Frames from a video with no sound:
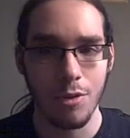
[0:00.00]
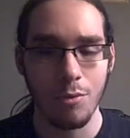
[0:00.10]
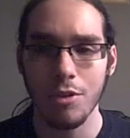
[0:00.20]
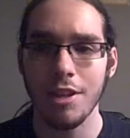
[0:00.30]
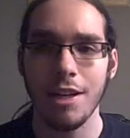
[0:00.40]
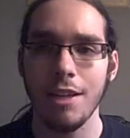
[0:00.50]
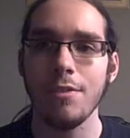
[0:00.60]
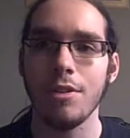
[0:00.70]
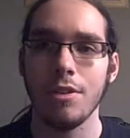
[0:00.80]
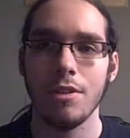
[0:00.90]
they're really not
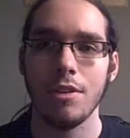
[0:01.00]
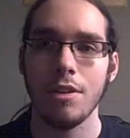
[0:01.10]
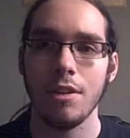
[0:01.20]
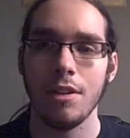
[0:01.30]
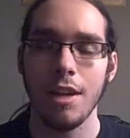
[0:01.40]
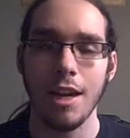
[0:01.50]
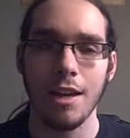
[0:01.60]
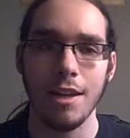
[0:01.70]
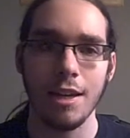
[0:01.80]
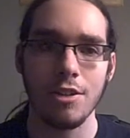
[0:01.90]
evil.
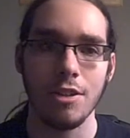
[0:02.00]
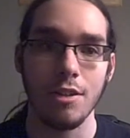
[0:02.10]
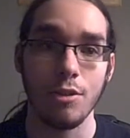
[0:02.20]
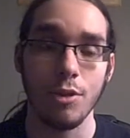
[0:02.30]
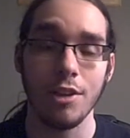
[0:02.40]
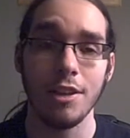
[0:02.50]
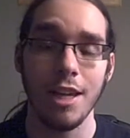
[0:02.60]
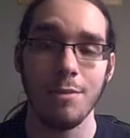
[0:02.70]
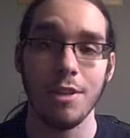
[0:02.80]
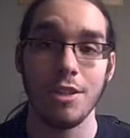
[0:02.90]
And actually, throughout the
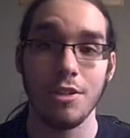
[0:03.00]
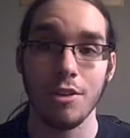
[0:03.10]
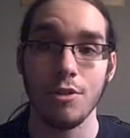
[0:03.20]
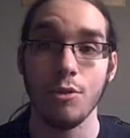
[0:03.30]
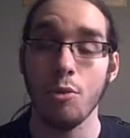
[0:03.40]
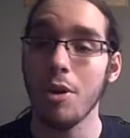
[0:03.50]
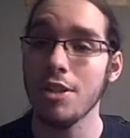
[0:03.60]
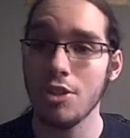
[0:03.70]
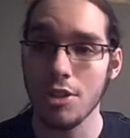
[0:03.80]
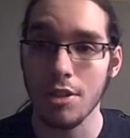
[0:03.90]
game, they start to
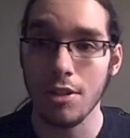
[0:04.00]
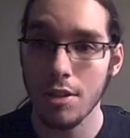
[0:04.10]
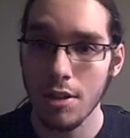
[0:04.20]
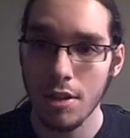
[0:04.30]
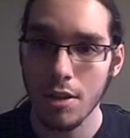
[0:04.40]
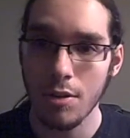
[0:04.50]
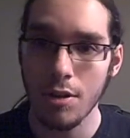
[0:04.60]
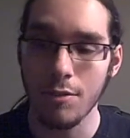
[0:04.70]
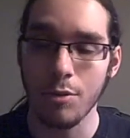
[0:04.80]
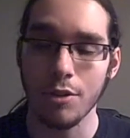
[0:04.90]
question
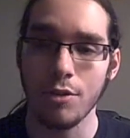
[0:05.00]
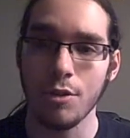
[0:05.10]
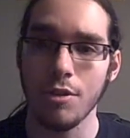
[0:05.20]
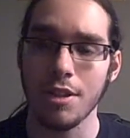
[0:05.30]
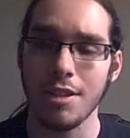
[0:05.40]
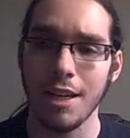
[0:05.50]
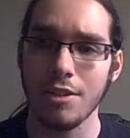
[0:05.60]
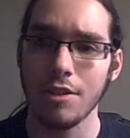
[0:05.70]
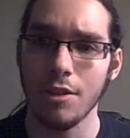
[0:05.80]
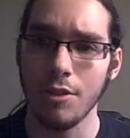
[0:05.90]
if what they're doing is
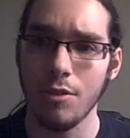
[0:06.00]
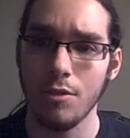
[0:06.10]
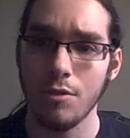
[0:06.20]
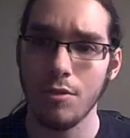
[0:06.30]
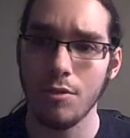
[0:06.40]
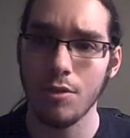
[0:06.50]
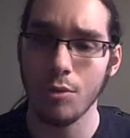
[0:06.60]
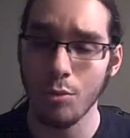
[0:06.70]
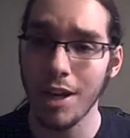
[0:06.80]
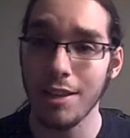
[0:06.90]
actually
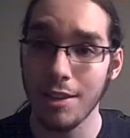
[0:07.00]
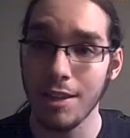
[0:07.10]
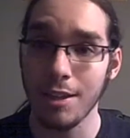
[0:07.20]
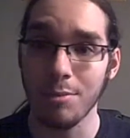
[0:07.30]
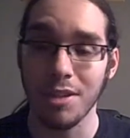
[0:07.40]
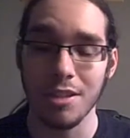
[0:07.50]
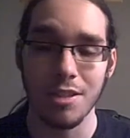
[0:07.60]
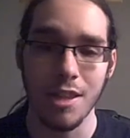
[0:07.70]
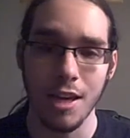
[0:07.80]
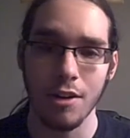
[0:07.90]
the right thing,
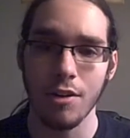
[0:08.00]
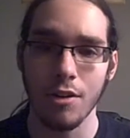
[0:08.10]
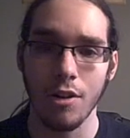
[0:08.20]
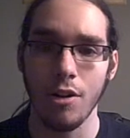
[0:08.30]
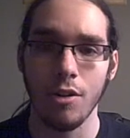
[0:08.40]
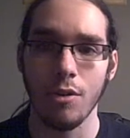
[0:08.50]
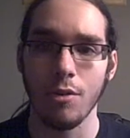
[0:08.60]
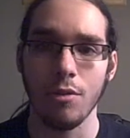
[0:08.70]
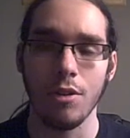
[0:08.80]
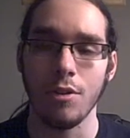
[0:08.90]
because they're
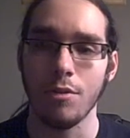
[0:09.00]
all,